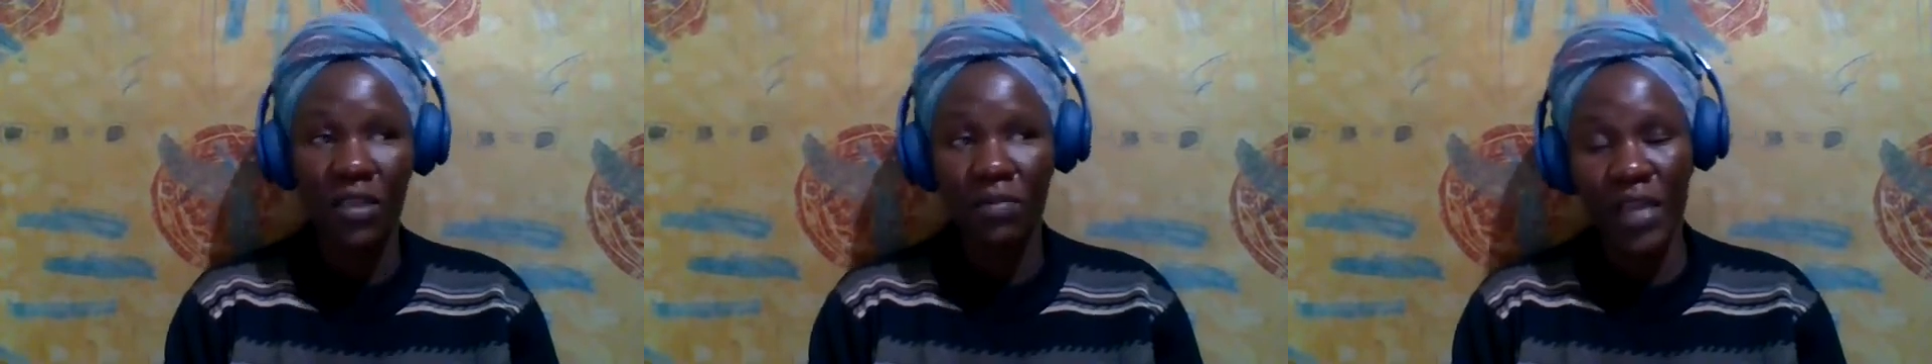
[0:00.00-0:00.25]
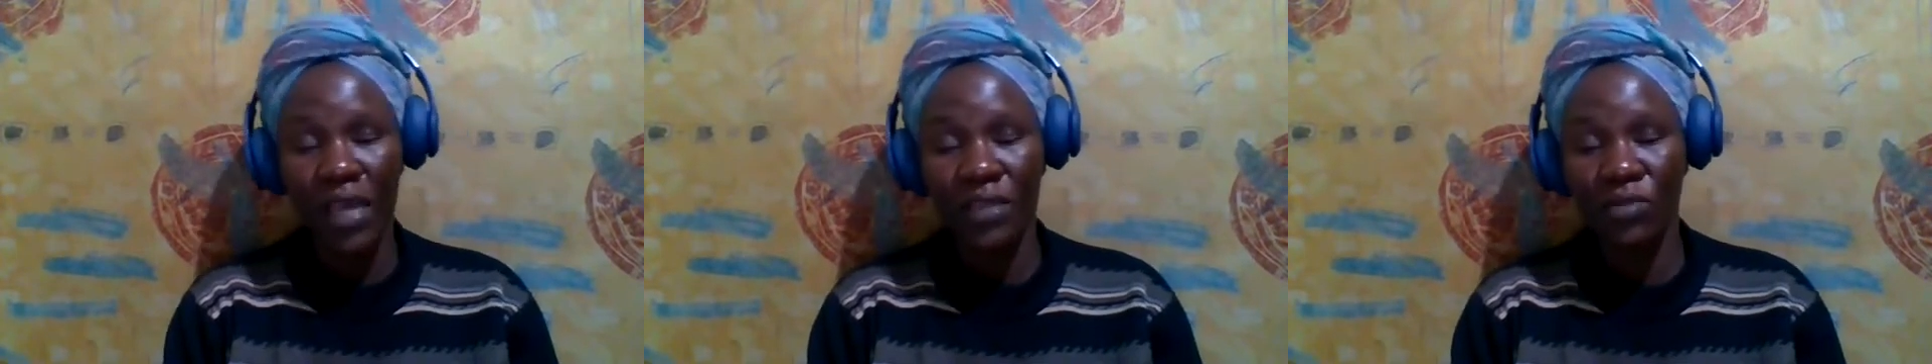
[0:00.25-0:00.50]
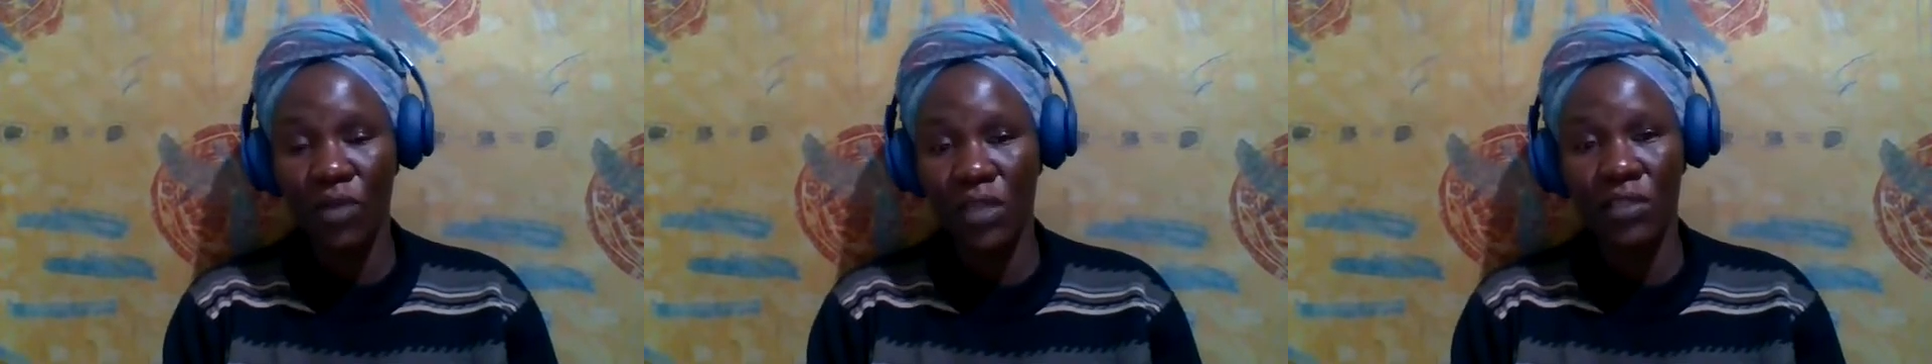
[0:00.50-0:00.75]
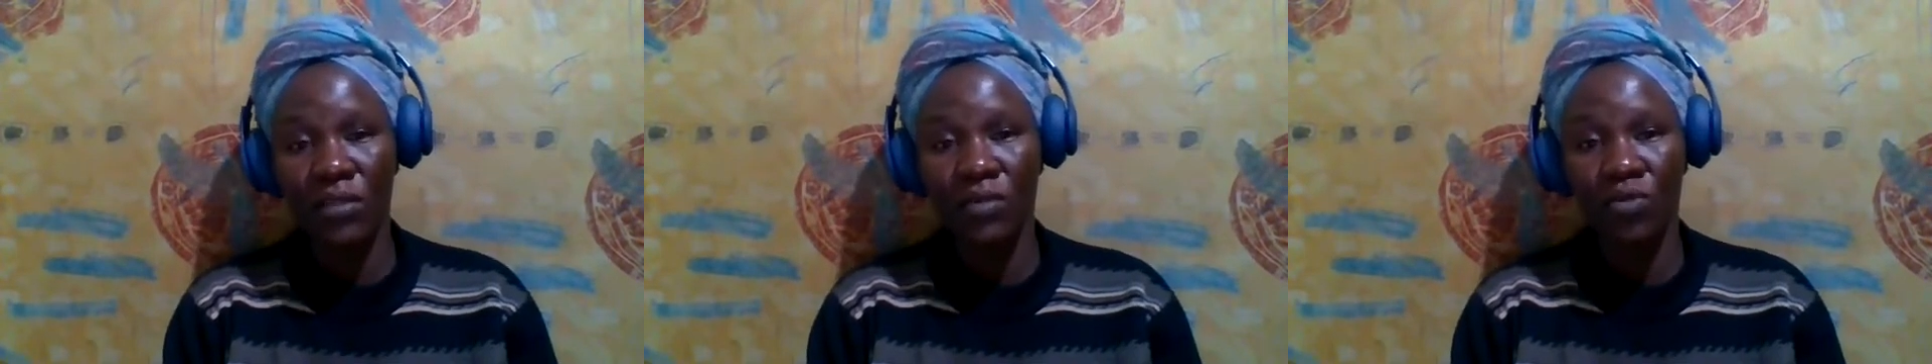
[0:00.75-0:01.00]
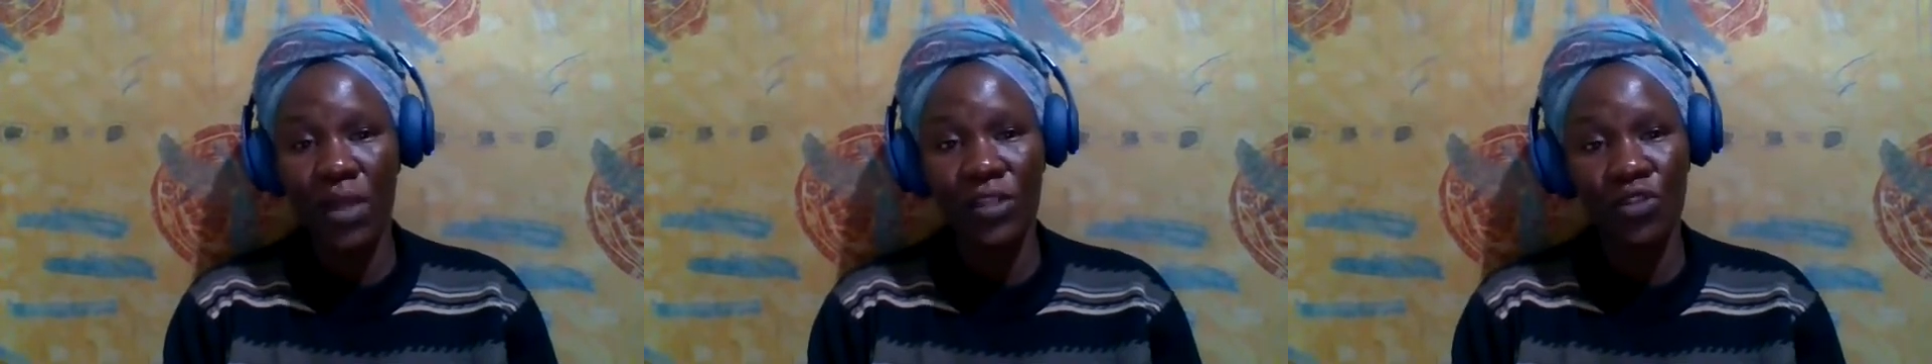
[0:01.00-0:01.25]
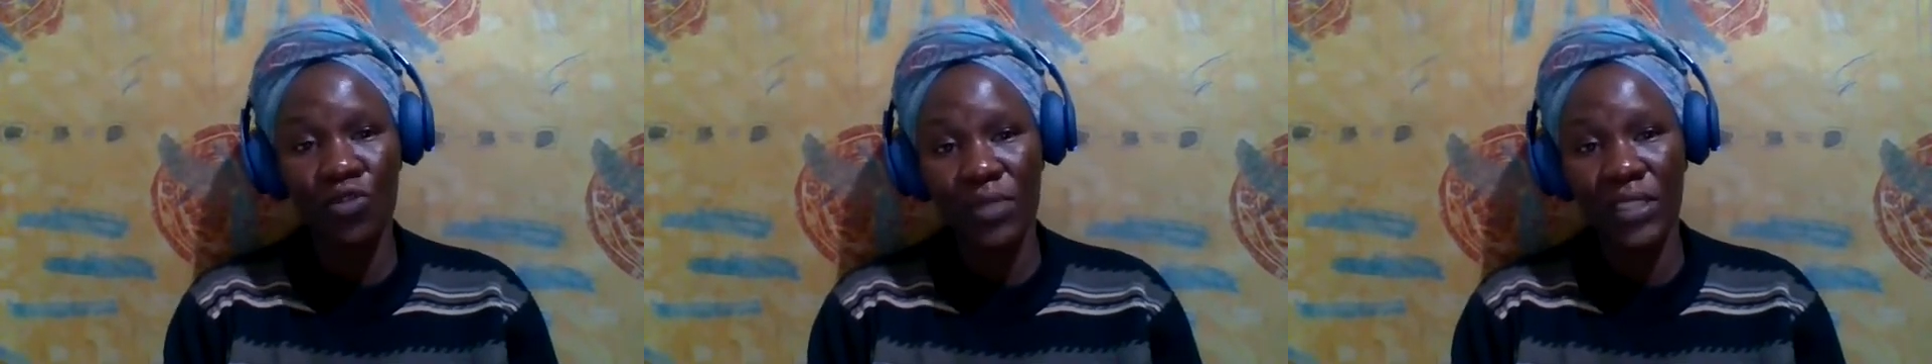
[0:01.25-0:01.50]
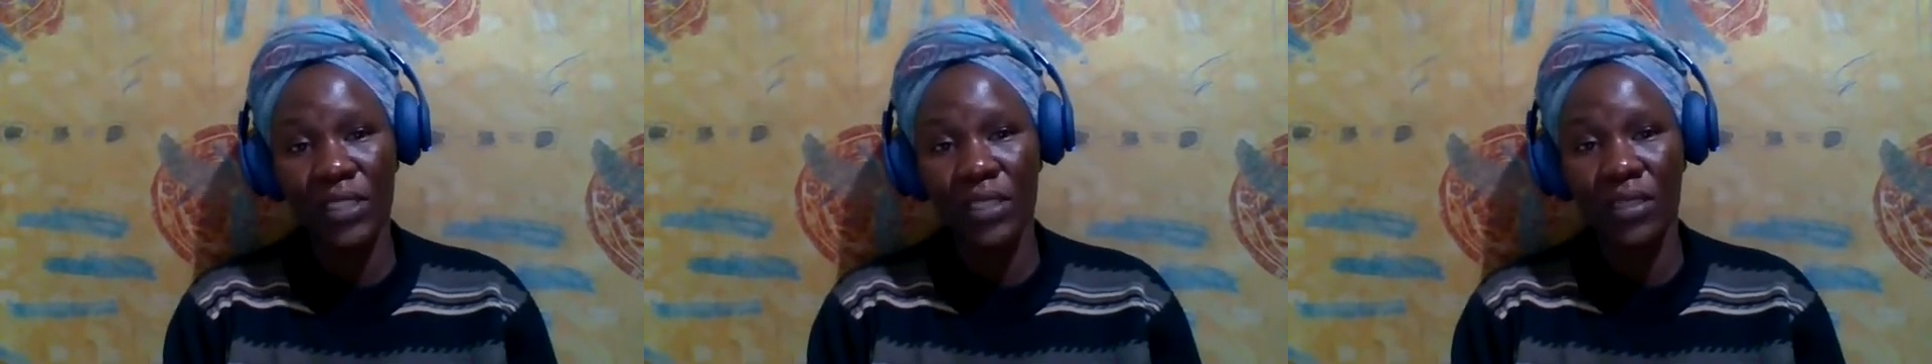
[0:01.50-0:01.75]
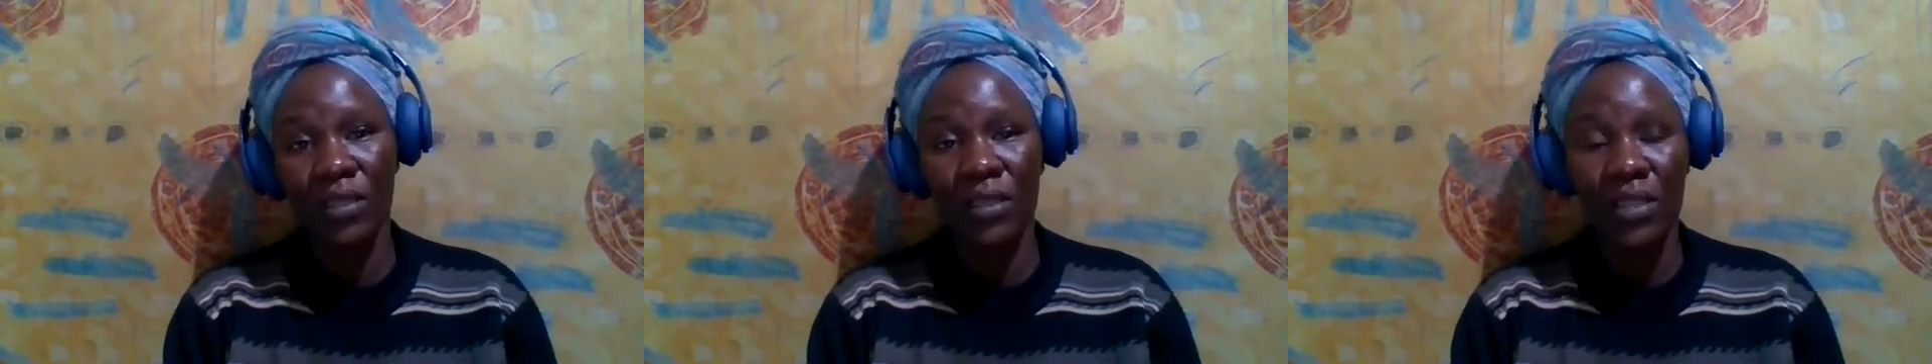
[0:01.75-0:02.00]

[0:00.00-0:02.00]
The players want to be seen.